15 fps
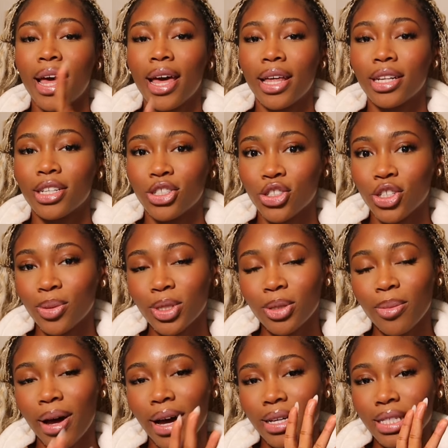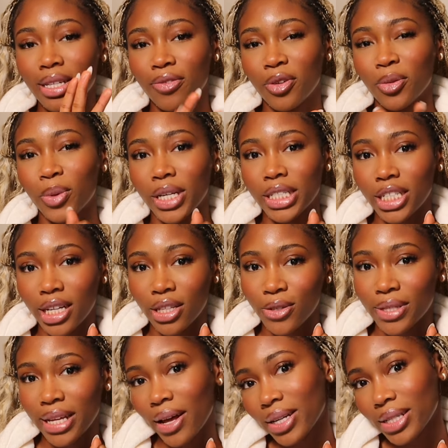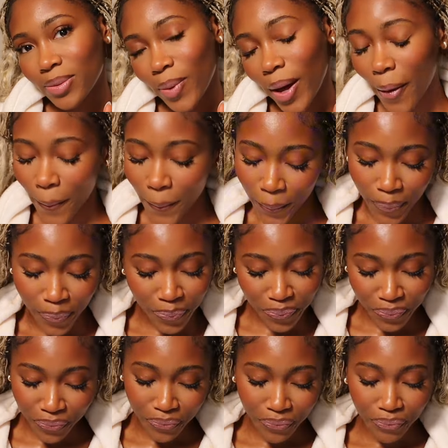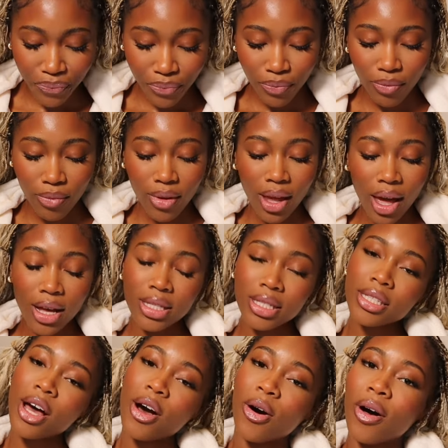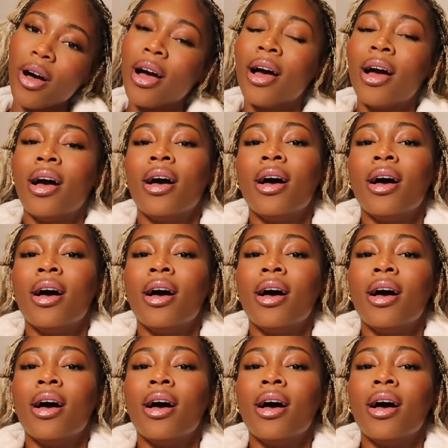in the description box if you want to check those out as well. So,